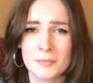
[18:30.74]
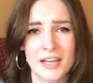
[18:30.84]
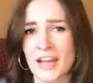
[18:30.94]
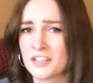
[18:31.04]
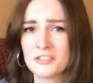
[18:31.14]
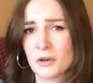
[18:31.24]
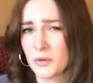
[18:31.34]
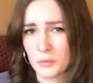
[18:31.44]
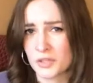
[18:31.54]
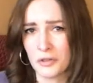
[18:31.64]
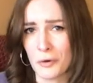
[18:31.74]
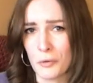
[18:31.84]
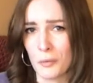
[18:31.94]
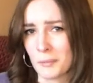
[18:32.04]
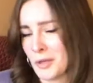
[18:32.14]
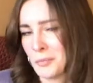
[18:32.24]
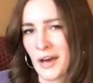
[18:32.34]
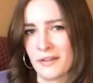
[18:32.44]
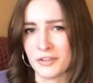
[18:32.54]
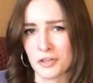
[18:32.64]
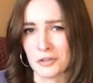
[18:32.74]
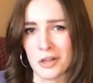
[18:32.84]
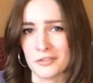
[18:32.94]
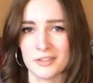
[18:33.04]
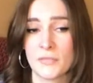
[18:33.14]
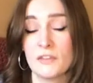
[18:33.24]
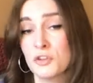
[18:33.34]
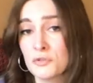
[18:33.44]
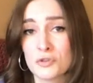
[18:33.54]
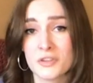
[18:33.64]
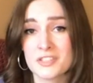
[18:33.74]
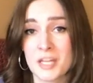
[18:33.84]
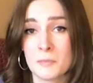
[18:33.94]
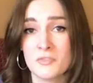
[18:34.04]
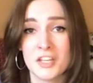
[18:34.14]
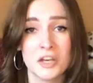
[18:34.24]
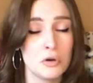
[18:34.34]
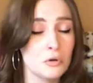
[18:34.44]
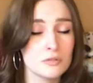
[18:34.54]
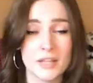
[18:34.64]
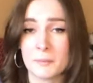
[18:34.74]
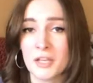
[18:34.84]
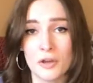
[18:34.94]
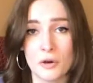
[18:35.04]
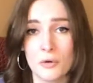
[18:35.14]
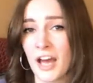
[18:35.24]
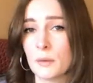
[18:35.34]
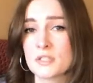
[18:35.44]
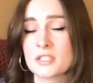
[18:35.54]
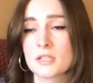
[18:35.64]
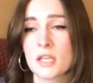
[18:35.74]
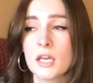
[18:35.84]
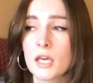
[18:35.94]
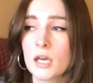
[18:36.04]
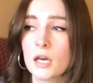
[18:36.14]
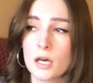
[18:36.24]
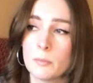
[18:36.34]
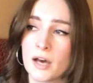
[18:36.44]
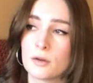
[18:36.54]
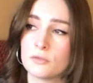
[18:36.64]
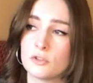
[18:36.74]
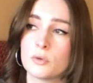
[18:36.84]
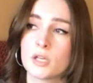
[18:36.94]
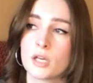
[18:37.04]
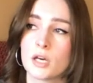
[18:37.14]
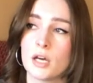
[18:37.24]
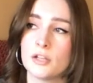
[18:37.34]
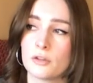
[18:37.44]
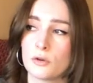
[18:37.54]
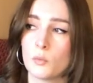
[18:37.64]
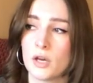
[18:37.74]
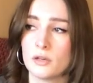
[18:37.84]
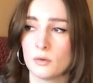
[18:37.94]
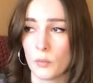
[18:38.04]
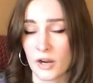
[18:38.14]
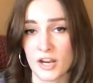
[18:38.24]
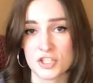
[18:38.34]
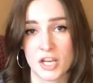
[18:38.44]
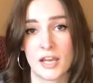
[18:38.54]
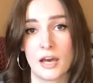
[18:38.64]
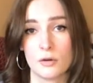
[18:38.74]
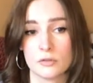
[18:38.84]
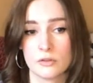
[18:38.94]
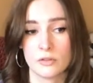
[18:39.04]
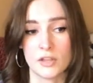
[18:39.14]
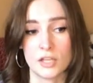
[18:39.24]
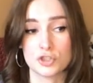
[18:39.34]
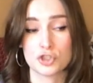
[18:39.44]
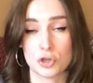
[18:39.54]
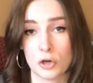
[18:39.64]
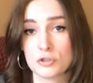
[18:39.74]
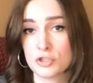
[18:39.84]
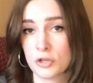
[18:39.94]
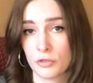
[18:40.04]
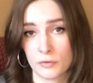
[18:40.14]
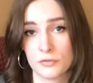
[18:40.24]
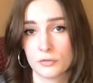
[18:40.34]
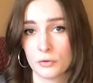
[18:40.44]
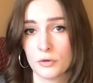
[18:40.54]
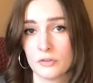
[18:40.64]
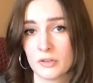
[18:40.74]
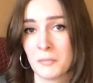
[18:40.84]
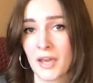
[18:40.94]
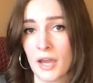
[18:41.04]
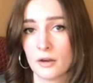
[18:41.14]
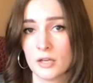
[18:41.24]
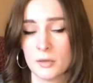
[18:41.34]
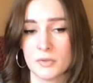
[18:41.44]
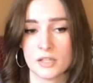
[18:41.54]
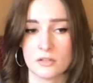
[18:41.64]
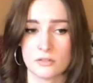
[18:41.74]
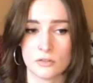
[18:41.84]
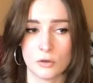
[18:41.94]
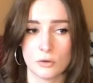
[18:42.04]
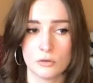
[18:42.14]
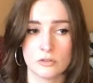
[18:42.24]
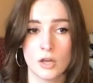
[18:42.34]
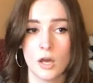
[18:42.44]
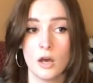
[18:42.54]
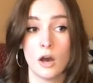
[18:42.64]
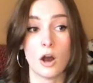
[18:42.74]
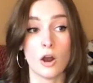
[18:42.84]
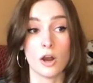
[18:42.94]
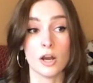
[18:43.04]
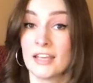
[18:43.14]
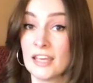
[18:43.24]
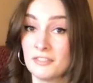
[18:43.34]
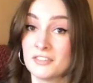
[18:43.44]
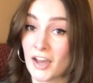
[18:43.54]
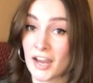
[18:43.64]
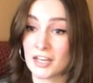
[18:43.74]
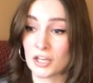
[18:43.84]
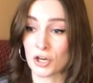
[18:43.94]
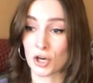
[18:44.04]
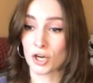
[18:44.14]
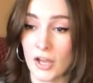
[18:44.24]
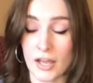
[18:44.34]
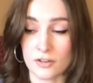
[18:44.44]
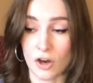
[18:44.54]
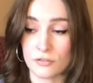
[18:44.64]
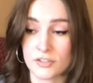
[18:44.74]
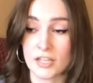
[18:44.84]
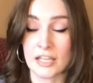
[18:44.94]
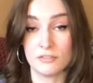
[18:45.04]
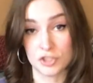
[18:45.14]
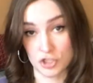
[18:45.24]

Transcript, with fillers: Like I just always want to know what people have in their closet. If you enjoyed this type of video, let me know. I was thinking about doing another one where I check out the church thrift stores in my area because those are even tinier and often even